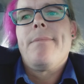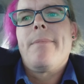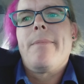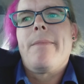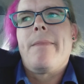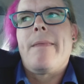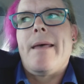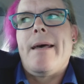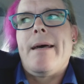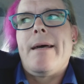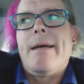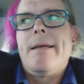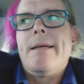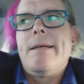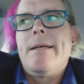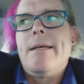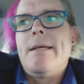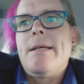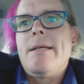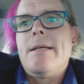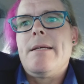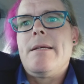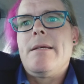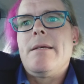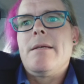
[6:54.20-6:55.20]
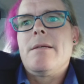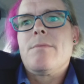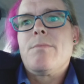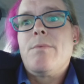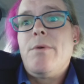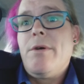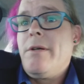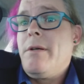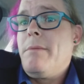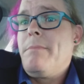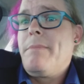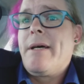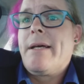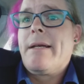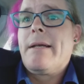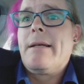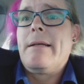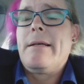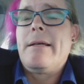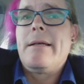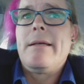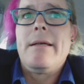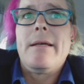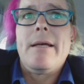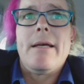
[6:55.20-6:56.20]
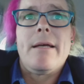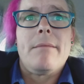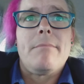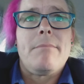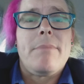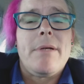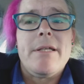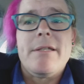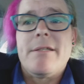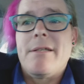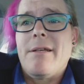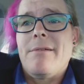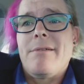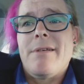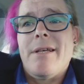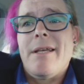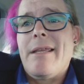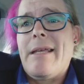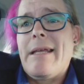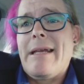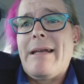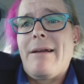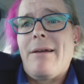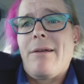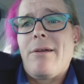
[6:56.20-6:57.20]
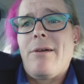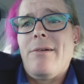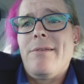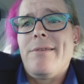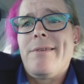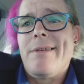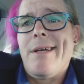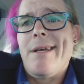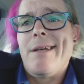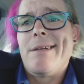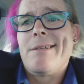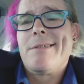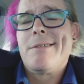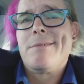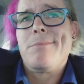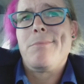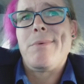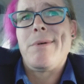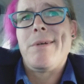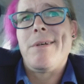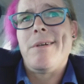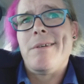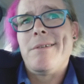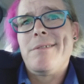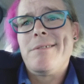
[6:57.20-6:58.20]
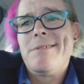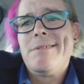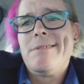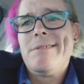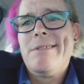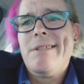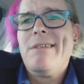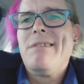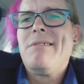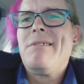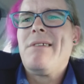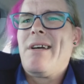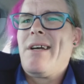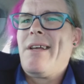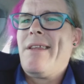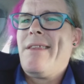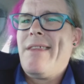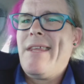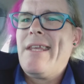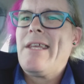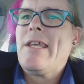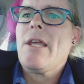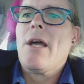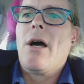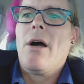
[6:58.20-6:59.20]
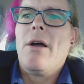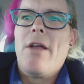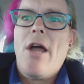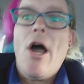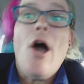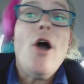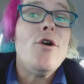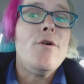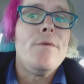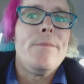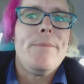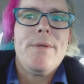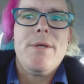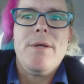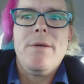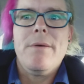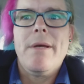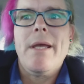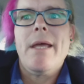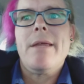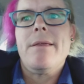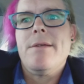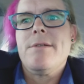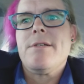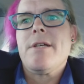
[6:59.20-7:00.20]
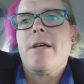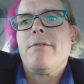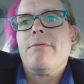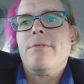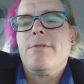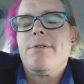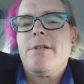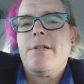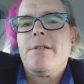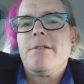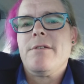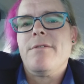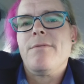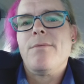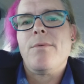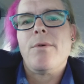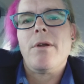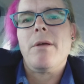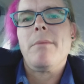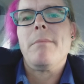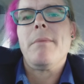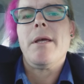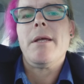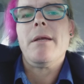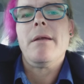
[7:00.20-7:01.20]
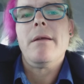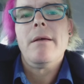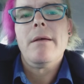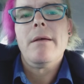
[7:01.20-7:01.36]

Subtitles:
That is worded badly, and please don't take that out of context, but I hope you get the general gist of what I mean.